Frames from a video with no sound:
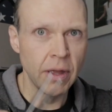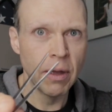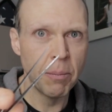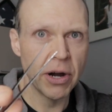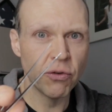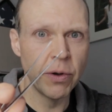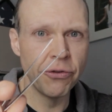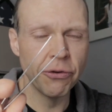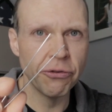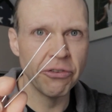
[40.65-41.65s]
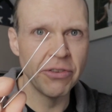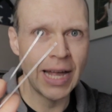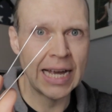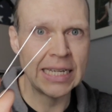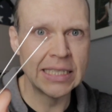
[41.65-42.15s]
A pair of tweezers is
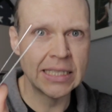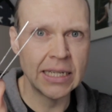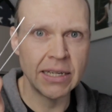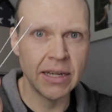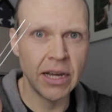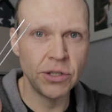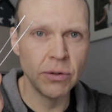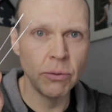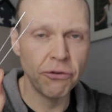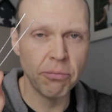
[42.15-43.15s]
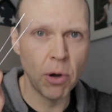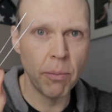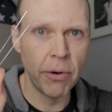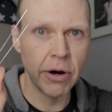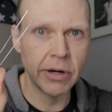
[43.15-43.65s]
nice in case you lose
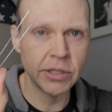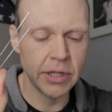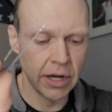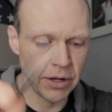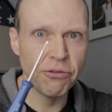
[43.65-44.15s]
small parts down.